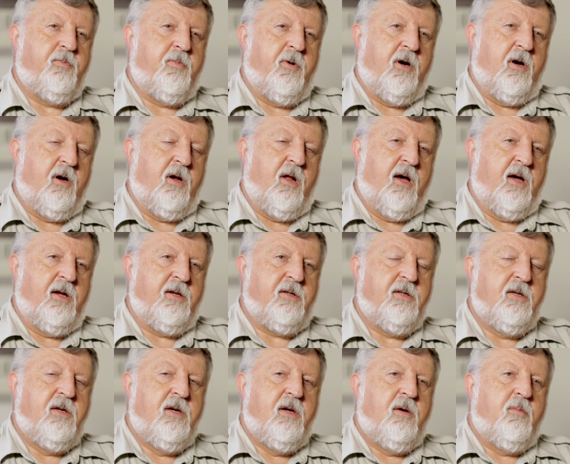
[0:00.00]

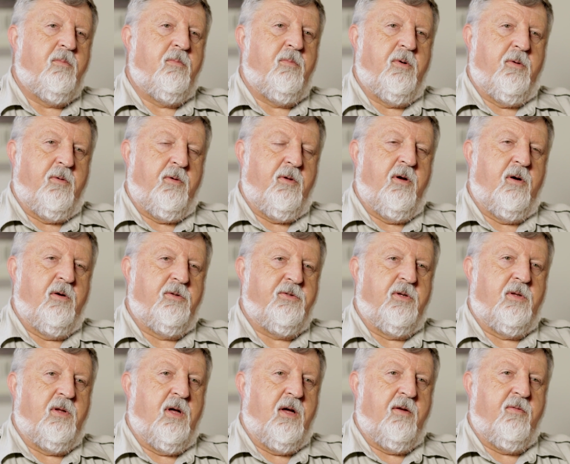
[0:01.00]
paradise, but there's
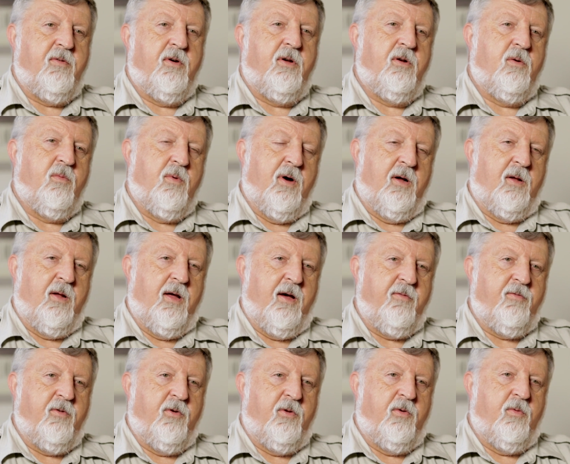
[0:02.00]
a lot of other
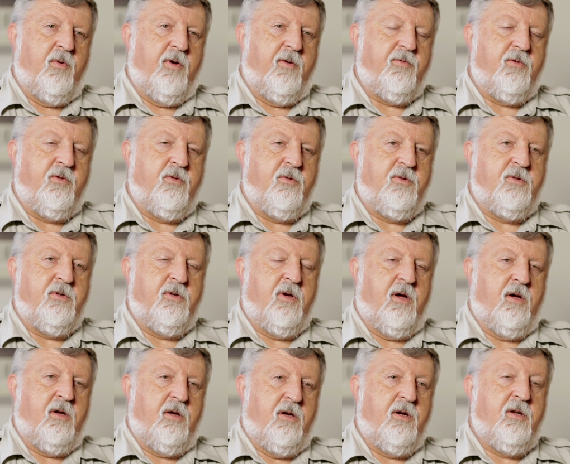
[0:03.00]
wildlife on the refuge
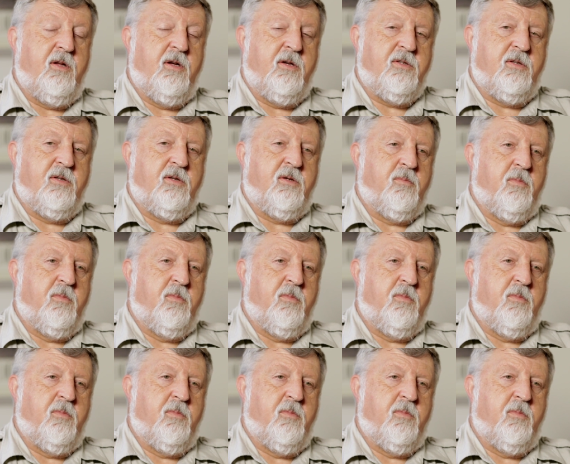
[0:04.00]
uh, in addition to